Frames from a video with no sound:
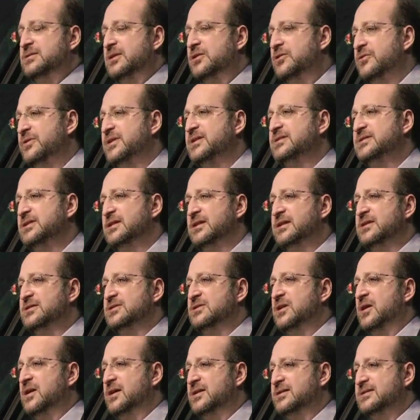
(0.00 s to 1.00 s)
increasingly
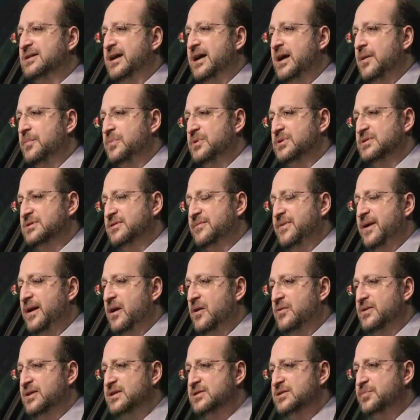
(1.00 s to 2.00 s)
saw examples of
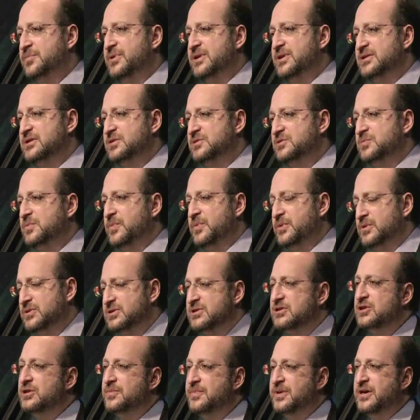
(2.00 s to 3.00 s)
how these
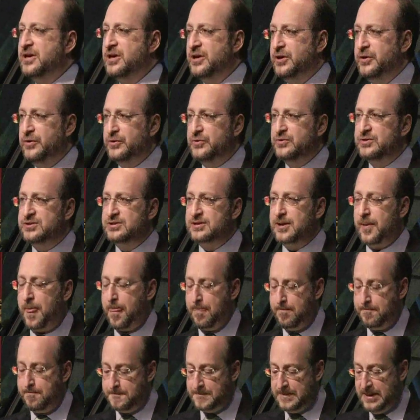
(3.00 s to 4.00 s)
principles could be used
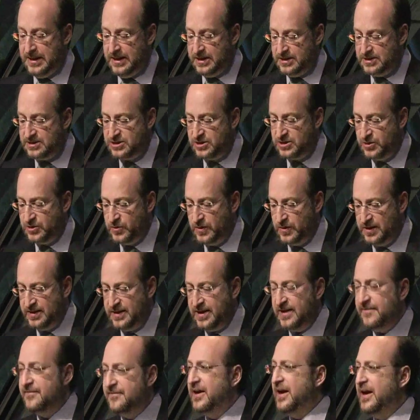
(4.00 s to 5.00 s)
to
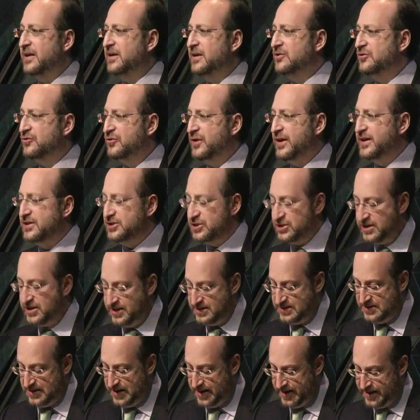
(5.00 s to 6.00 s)
alleviate entrenched
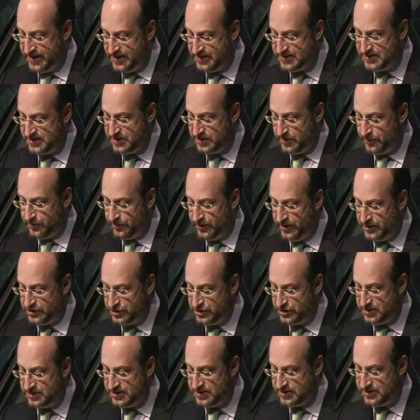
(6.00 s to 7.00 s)
anxieties and
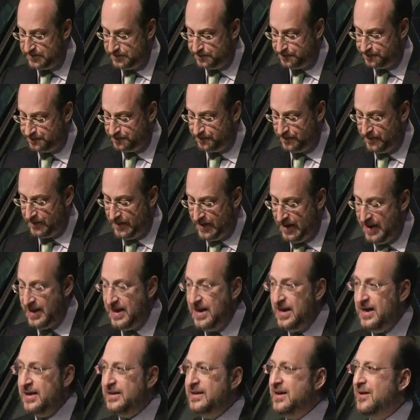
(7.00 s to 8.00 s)
depressions.
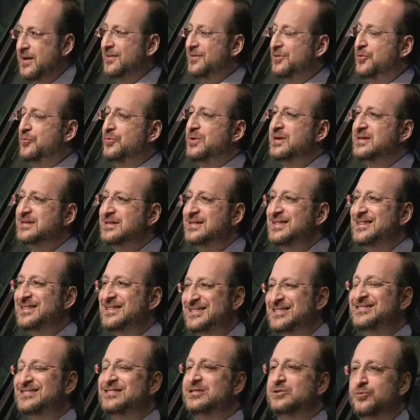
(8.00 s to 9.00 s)
Now, the reason
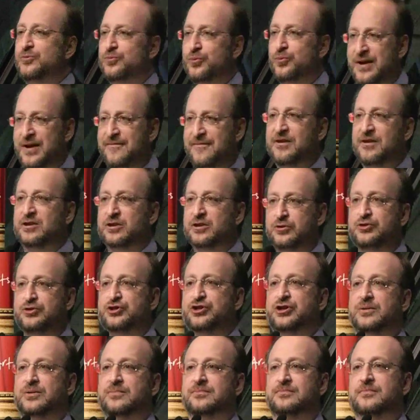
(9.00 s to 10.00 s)
that this is a
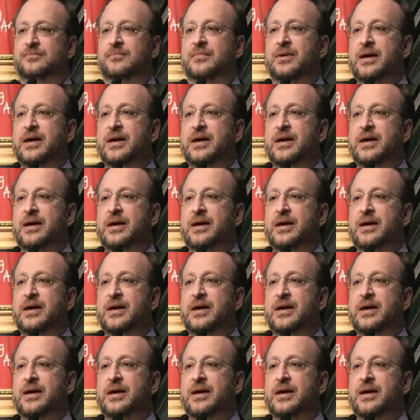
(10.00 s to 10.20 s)
revolution